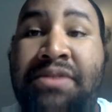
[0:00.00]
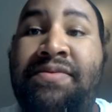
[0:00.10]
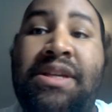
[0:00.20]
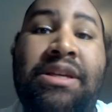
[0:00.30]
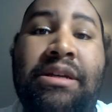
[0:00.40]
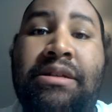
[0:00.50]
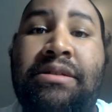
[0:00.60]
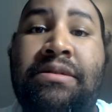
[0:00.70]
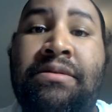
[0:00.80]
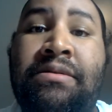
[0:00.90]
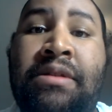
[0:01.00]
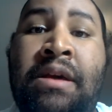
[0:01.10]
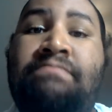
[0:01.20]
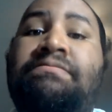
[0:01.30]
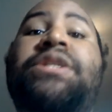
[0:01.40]
of years,
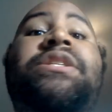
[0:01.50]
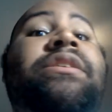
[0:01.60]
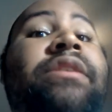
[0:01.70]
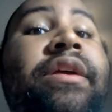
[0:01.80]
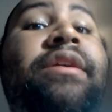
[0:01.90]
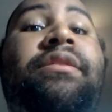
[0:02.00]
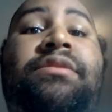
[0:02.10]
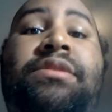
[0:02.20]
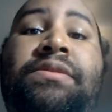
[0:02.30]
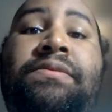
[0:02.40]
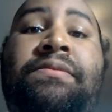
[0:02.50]
but years.